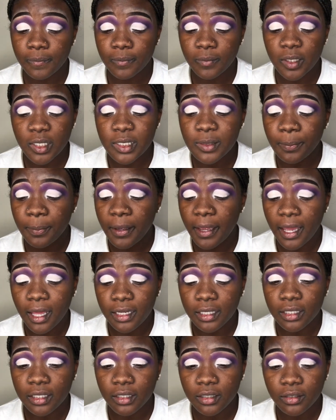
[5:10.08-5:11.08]
this
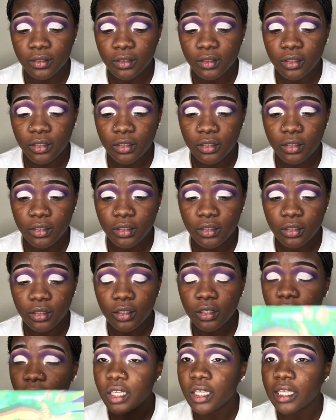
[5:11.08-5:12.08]
palette
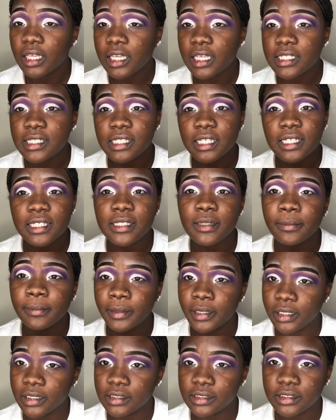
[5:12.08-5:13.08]
it's a
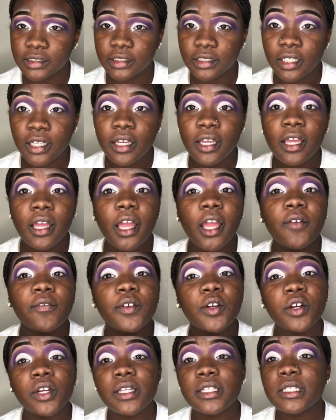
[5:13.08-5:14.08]
must. If
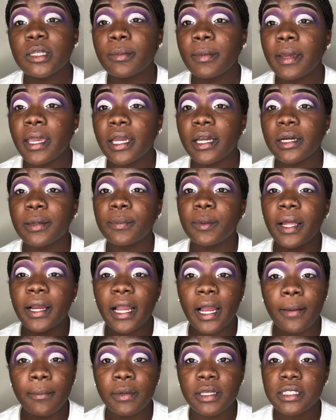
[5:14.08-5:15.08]
you're into makeup like
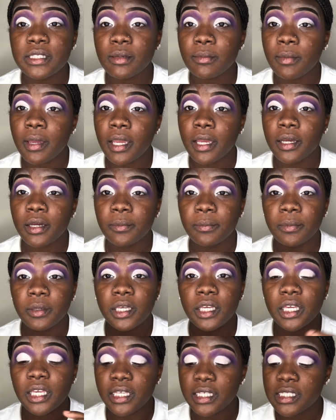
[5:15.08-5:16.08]
I'm into makeup,
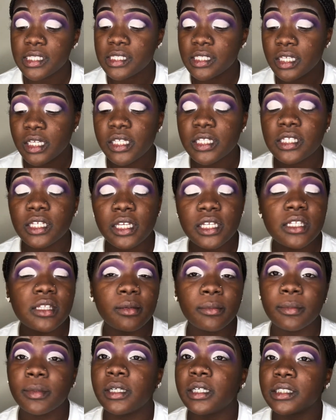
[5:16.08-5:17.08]
it's
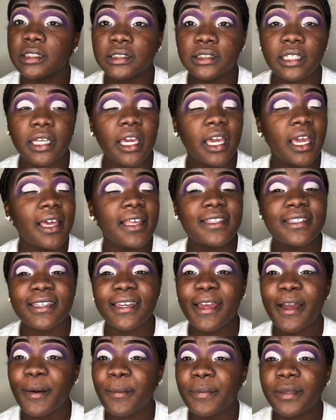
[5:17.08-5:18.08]
a must, hands
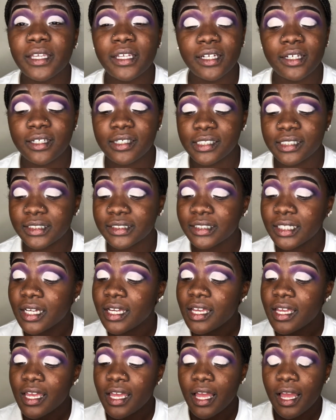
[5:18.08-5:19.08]
down, because
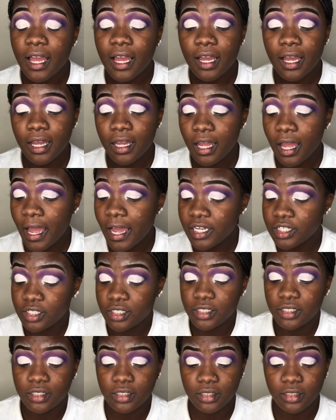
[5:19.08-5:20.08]
I
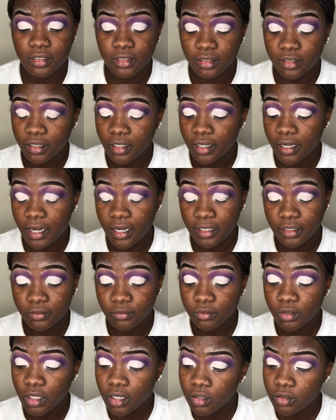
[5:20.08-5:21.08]
just, I
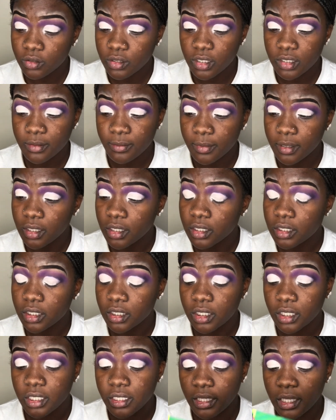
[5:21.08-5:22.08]
don't know, this mug,
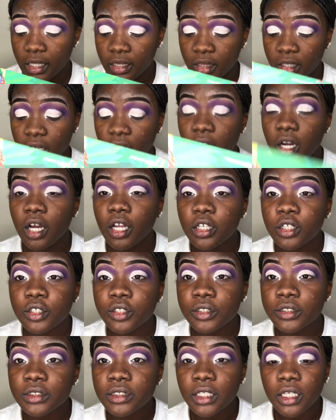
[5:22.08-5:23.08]
the
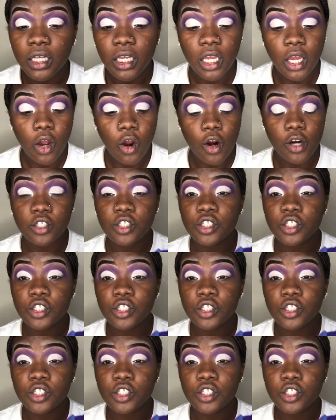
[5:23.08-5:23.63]
colors are